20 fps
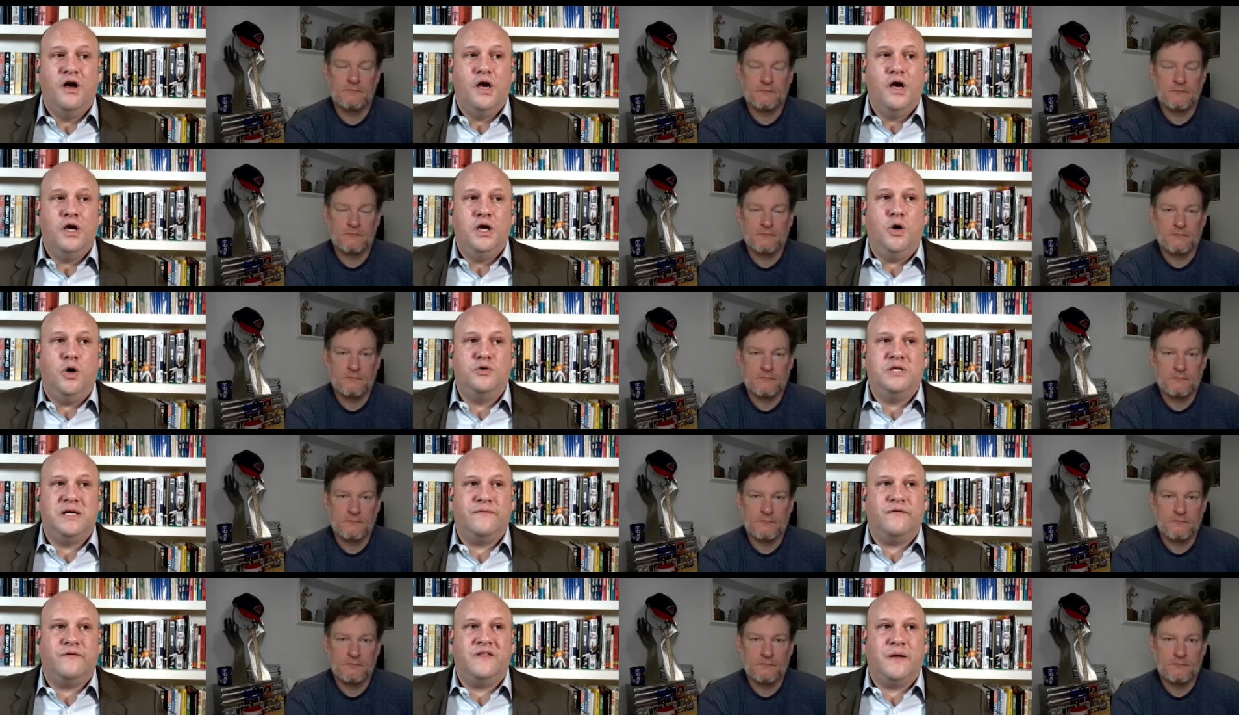Speaker 1: No
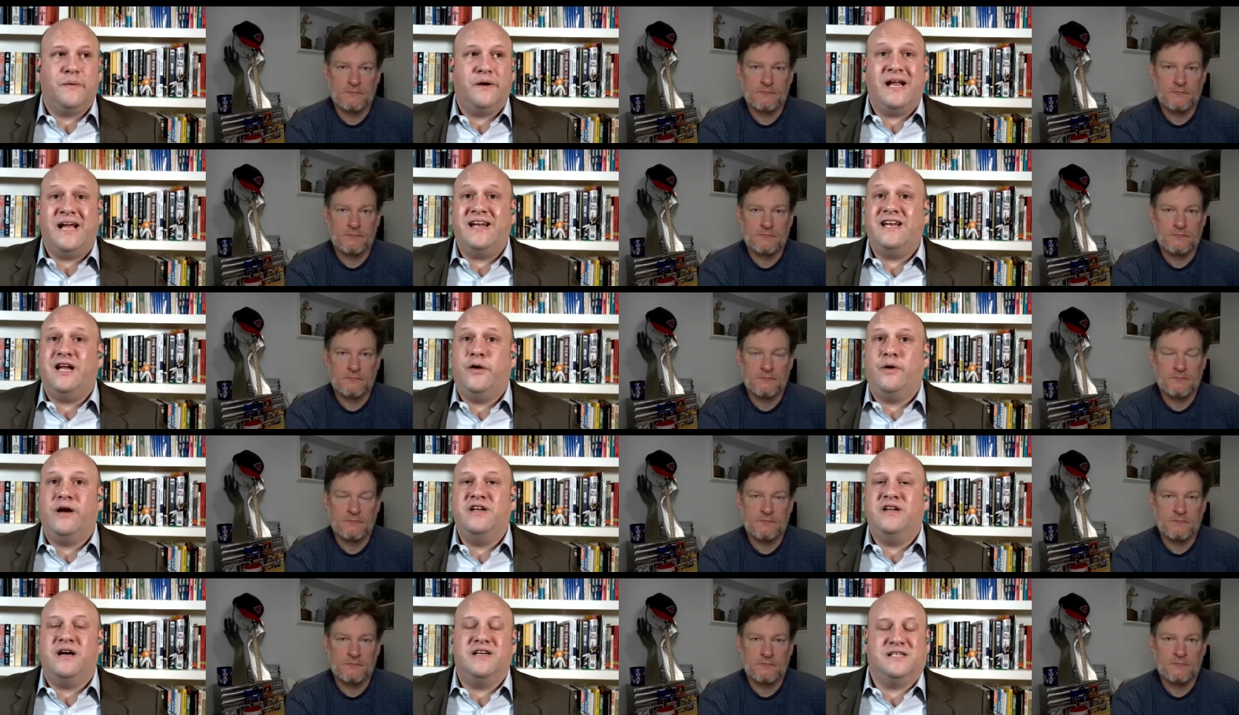different than what Andy
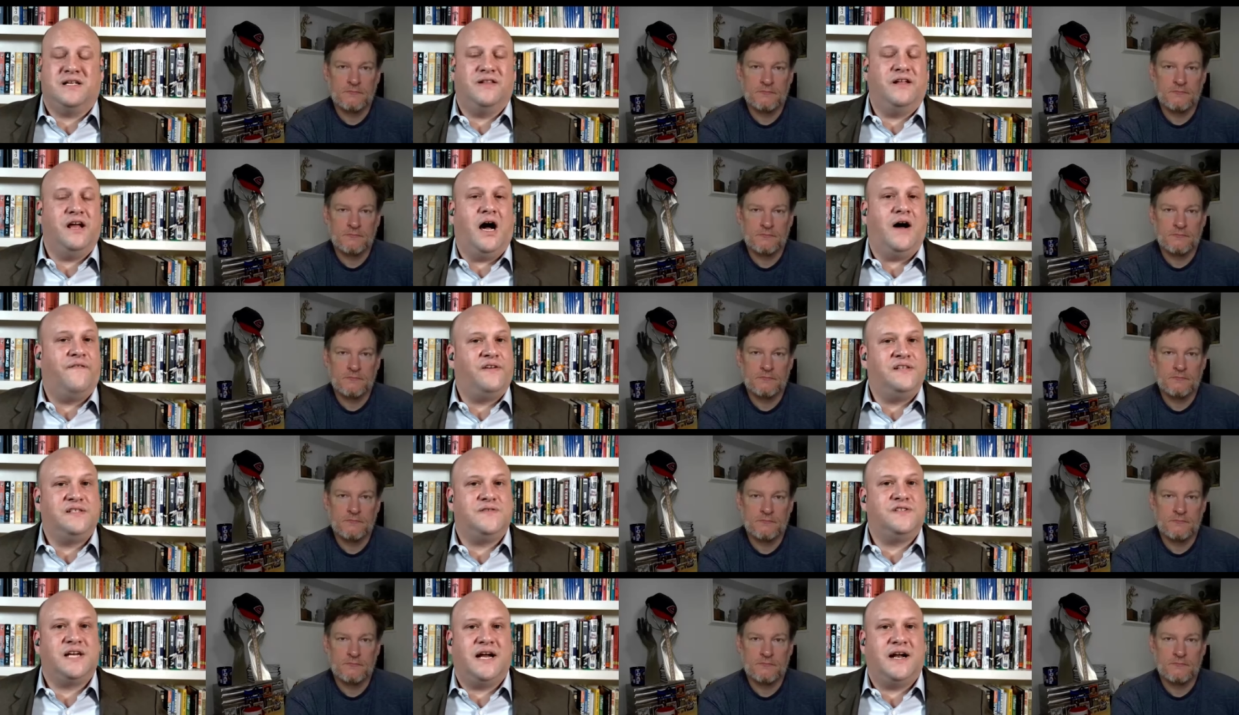Reid does on the
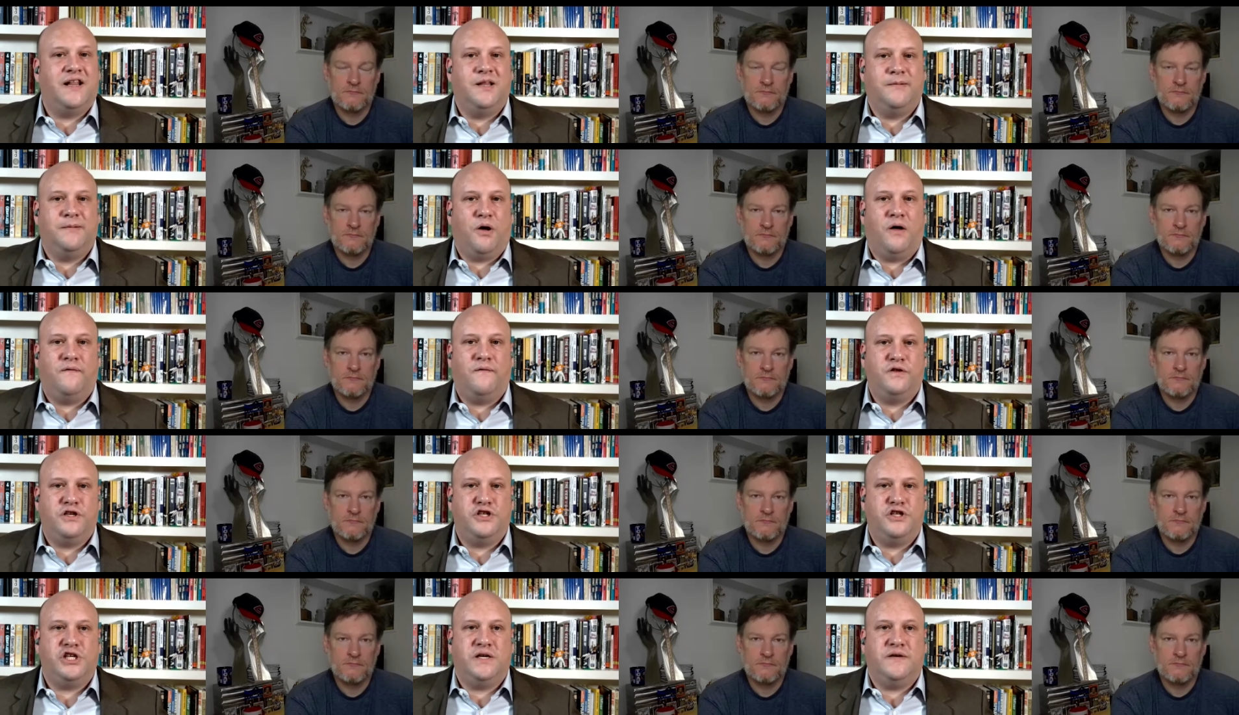offensive side of the ball for
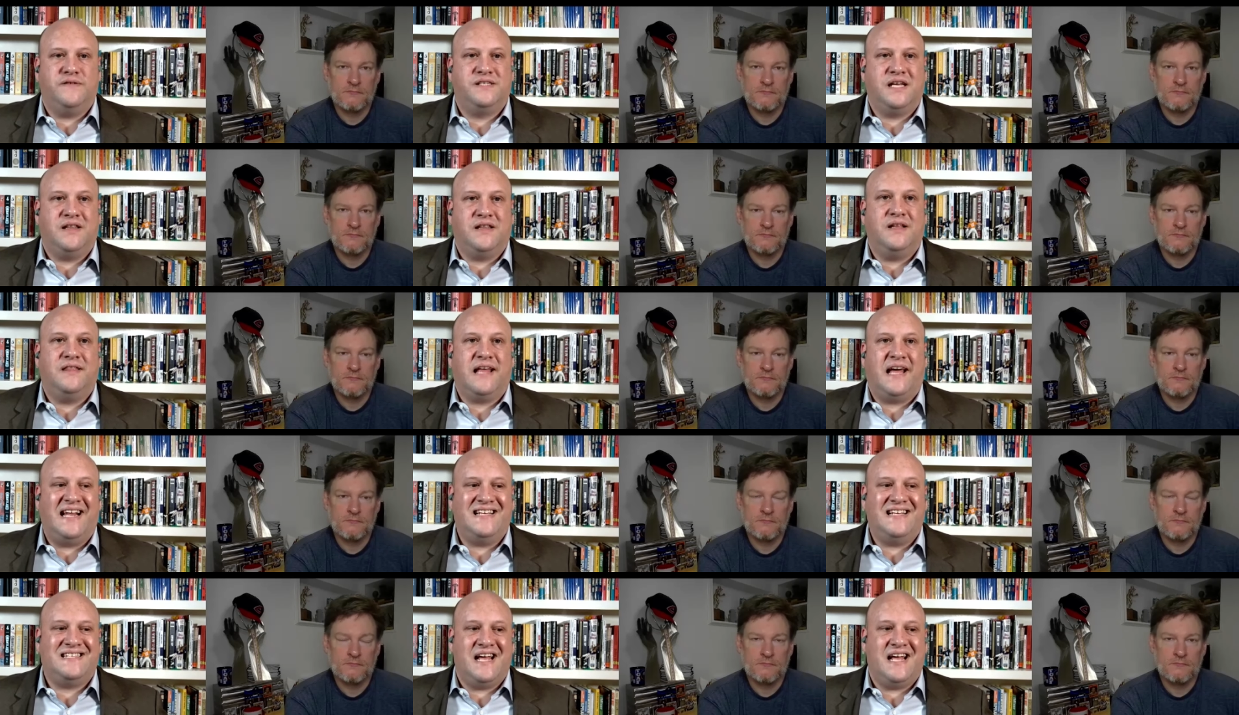the Chiefs. I think
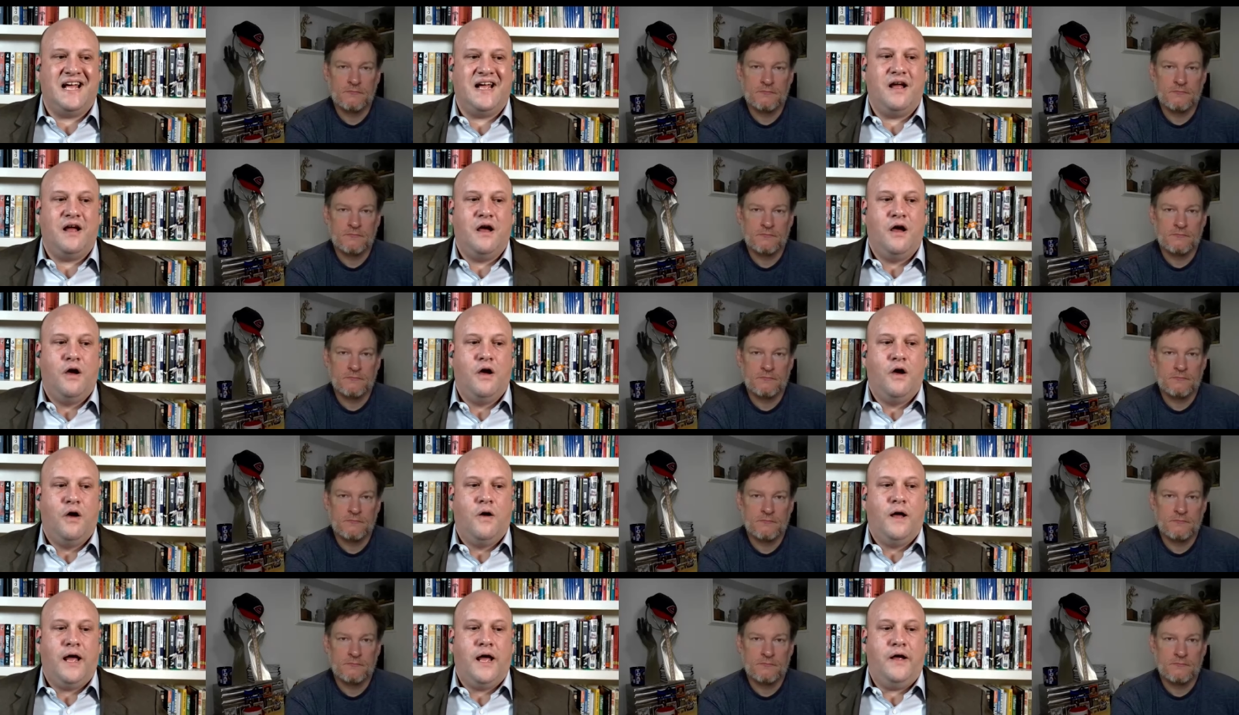that is a
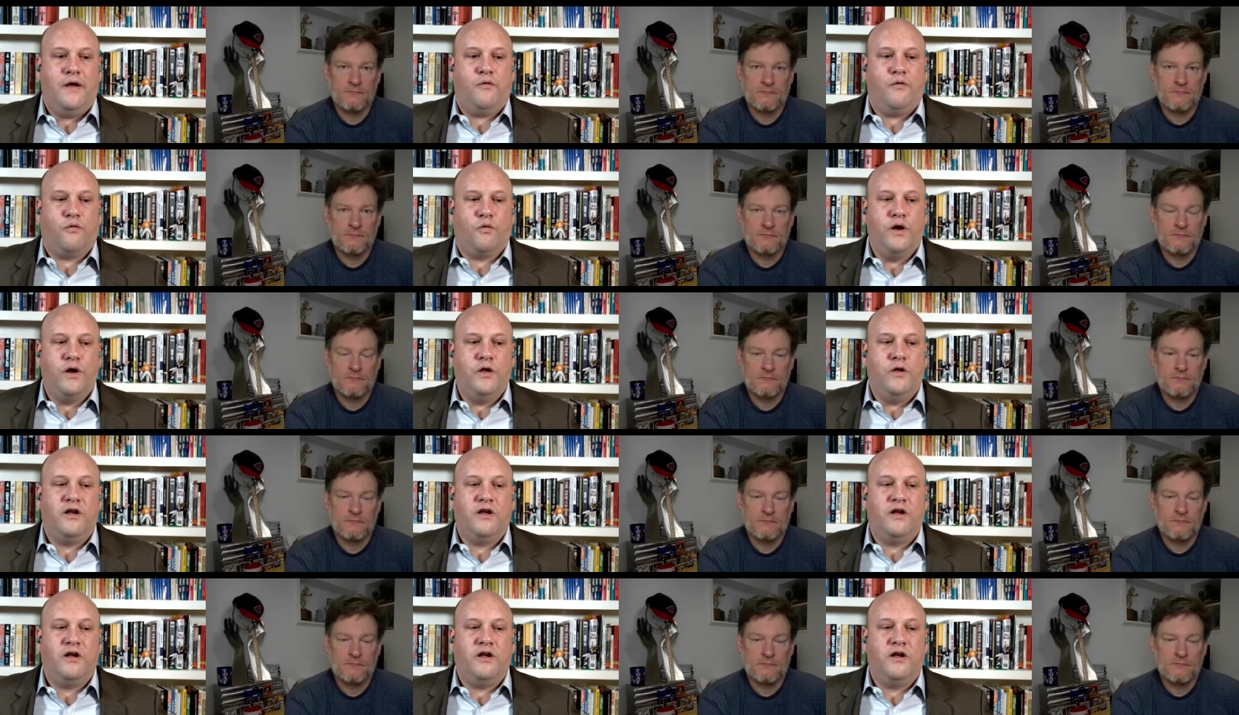a real